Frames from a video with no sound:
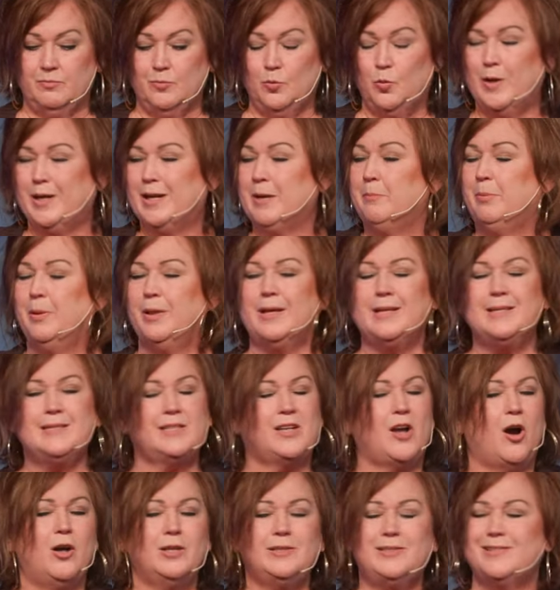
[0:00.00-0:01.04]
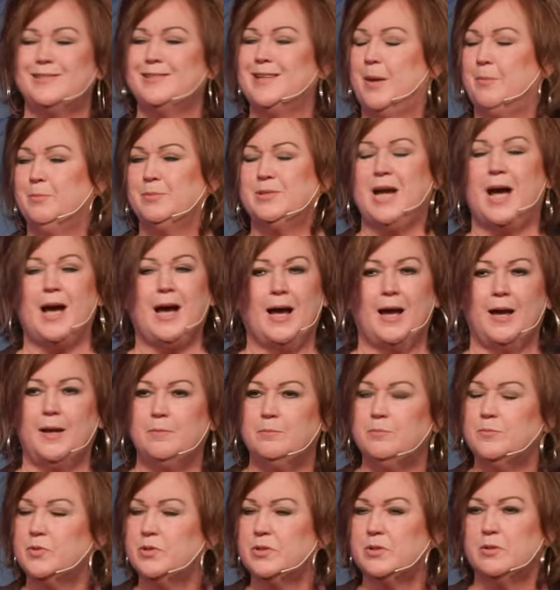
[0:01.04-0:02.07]
we can please God
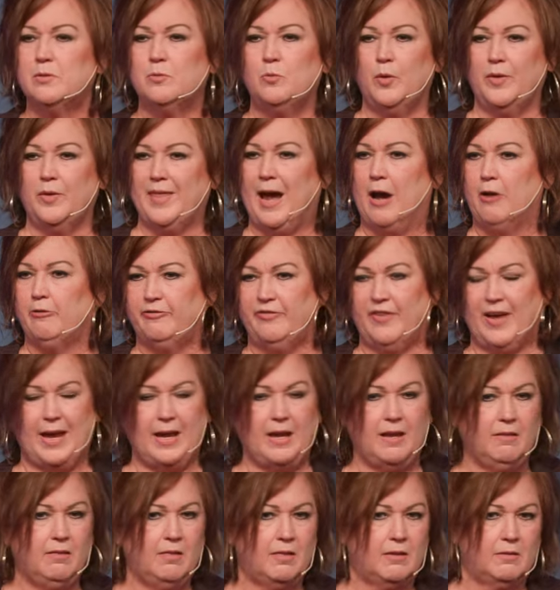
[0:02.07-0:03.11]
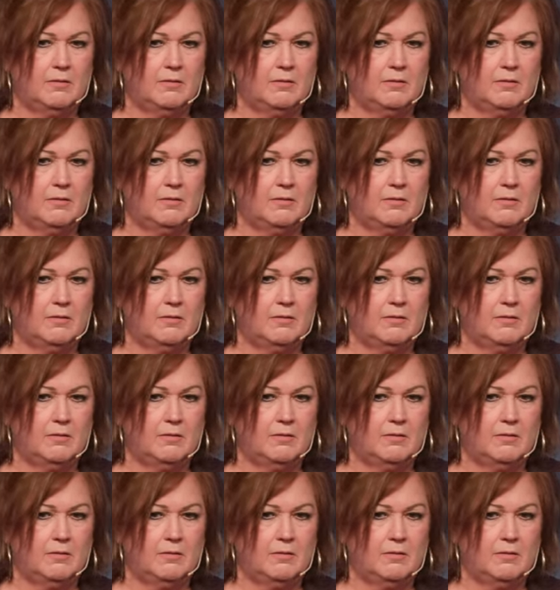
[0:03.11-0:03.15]
sometimes without faith.